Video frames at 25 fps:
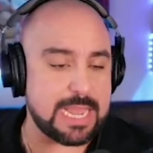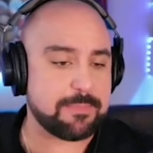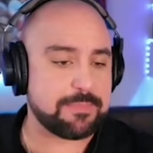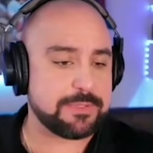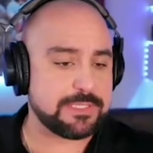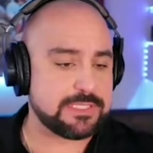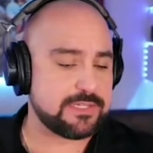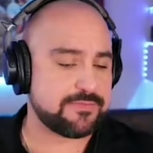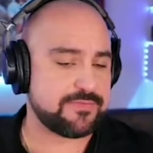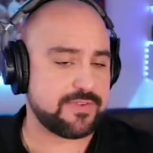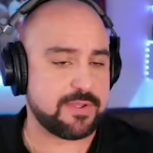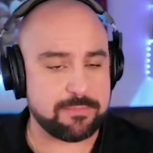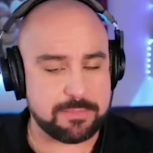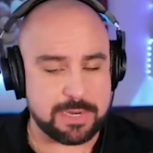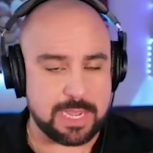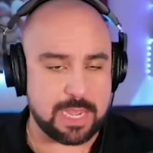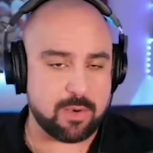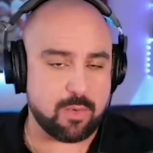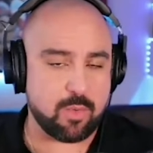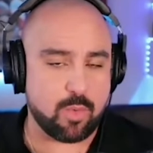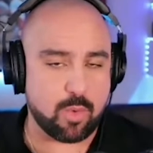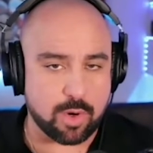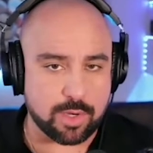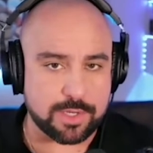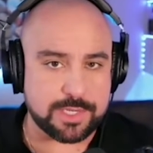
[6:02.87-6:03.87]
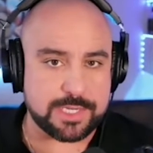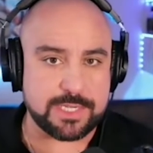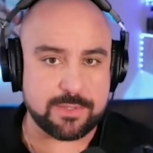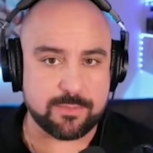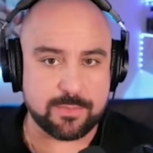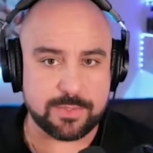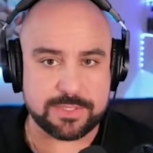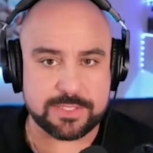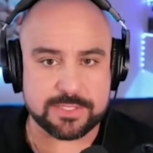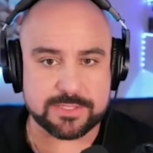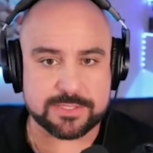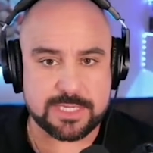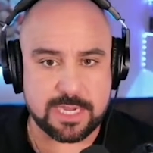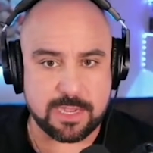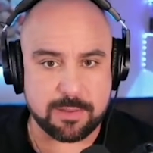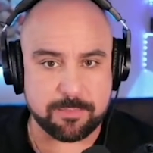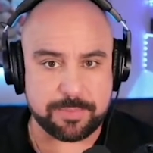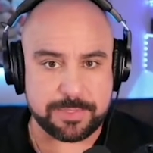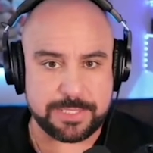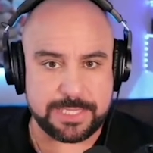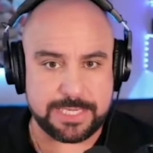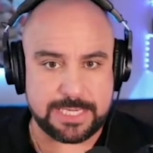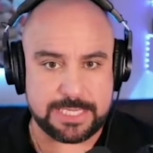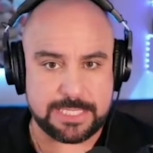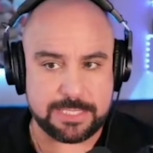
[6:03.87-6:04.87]
what happens if I'm not working with this
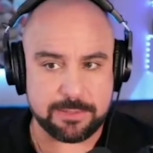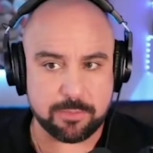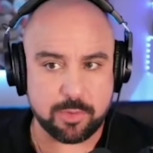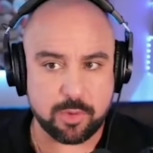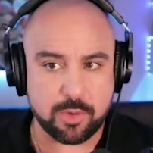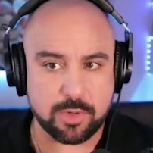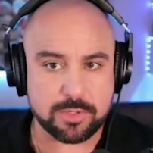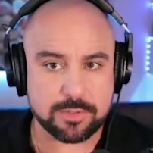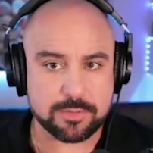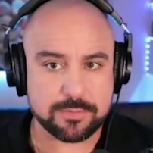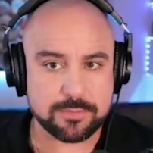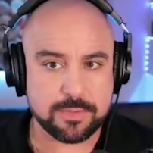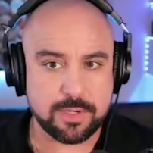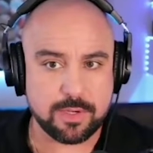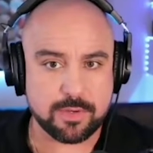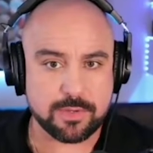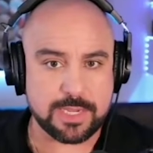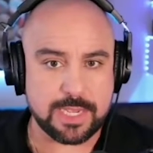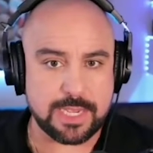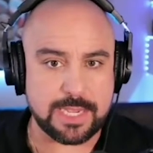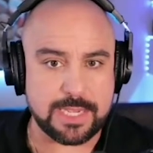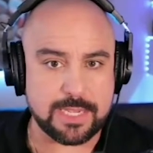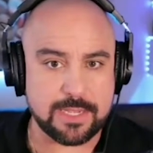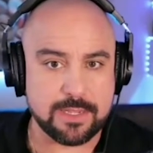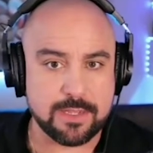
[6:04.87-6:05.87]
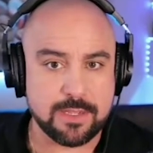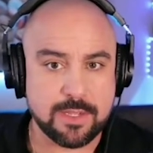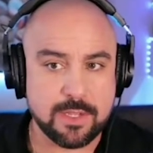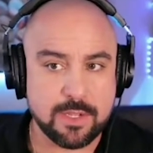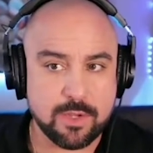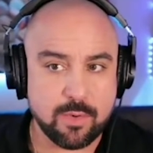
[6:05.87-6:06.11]
company anymore? Okay.